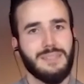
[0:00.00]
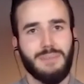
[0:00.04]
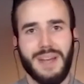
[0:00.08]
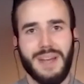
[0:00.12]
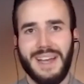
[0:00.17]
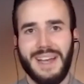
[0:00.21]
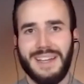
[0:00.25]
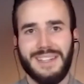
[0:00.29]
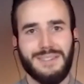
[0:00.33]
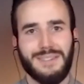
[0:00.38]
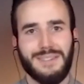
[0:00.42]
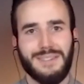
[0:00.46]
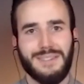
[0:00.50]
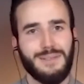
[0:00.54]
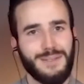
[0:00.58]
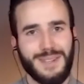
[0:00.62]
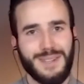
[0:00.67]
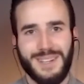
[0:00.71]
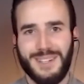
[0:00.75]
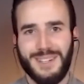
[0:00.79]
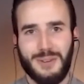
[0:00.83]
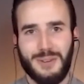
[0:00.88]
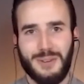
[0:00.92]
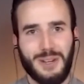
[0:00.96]
spend
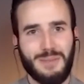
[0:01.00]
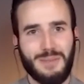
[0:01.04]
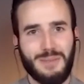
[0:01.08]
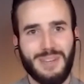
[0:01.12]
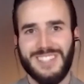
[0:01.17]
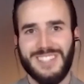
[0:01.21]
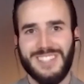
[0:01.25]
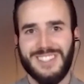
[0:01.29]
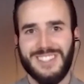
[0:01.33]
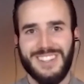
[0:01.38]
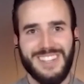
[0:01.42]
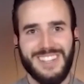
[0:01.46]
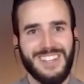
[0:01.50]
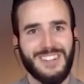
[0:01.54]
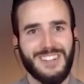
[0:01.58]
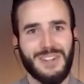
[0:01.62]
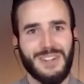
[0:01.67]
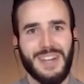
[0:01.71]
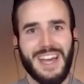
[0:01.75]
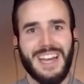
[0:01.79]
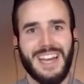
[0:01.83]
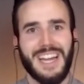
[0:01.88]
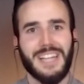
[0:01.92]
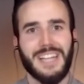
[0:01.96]
15, 20 minutes on
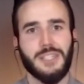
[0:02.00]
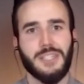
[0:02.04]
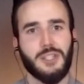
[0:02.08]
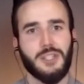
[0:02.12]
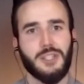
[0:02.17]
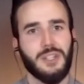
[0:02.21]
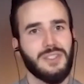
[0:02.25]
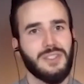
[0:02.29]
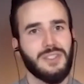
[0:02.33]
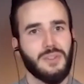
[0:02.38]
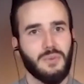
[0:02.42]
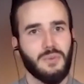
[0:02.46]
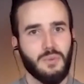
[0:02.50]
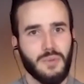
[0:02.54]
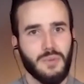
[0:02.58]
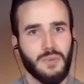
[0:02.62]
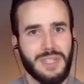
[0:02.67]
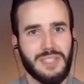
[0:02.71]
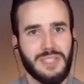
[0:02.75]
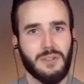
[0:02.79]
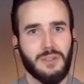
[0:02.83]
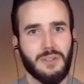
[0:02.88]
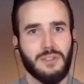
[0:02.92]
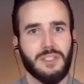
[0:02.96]
the internet and just
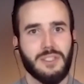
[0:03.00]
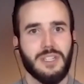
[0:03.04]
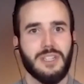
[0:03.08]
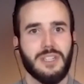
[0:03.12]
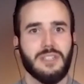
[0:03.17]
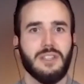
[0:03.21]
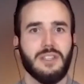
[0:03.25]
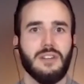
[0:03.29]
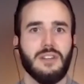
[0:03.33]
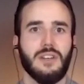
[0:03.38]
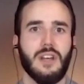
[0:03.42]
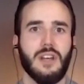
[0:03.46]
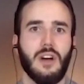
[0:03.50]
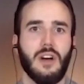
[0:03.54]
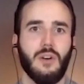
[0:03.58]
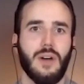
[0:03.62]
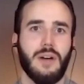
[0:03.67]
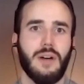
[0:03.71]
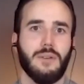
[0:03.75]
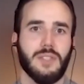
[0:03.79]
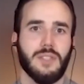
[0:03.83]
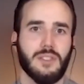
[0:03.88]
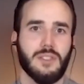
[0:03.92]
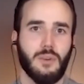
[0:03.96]
research it to
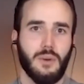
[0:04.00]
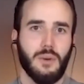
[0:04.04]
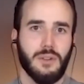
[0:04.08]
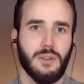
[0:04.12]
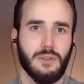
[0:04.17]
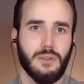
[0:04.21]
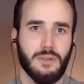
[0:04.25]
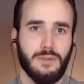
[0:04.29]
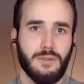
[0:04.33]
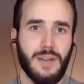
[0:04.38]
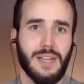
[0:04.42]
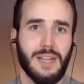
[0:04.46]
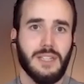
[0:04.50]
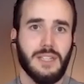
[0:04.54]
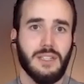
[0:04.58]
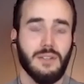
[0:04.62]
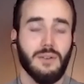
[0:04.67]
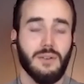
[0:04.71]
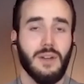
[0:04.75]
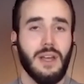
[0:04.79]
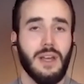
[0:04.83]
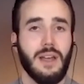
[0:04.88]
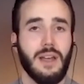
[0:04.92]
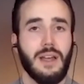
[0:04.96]
know how it's going to
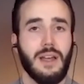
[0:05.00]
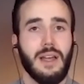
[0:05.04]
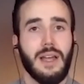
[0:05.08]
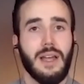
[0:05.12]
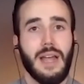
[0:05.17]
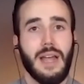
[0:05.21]
affect you